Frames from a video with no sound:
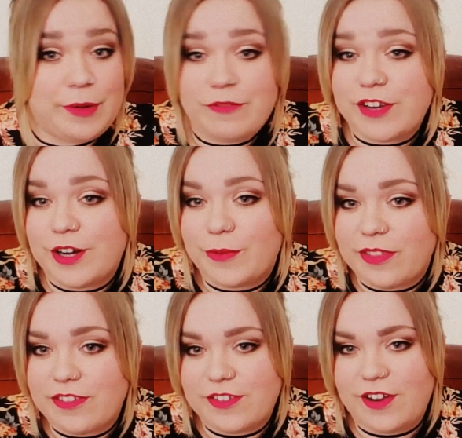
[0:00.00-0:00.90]
Every girl
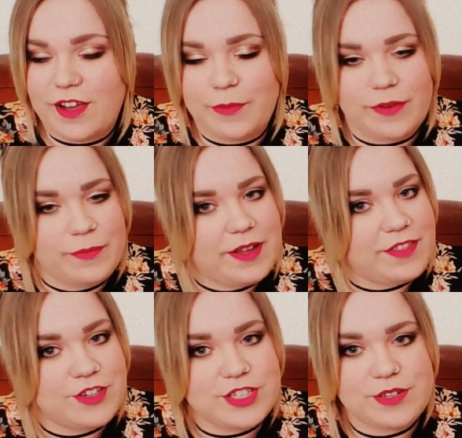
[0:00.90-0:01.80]
wants to know where
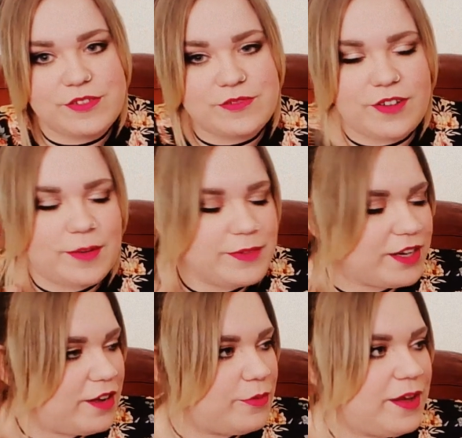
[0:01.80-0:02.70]
those shoes are from,
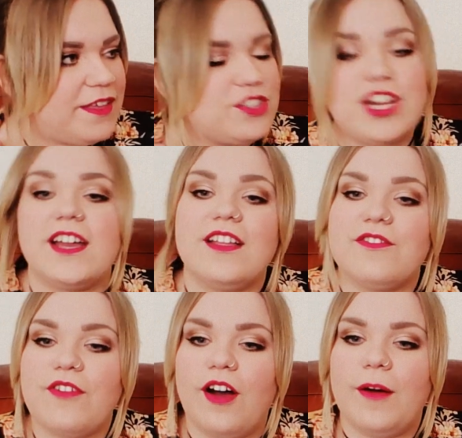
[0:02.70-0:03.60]
where that jacket's
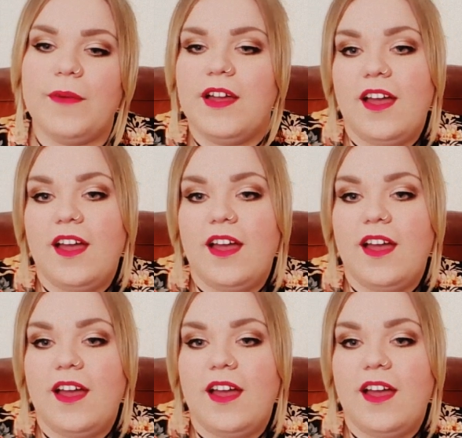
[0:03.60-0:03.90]
from,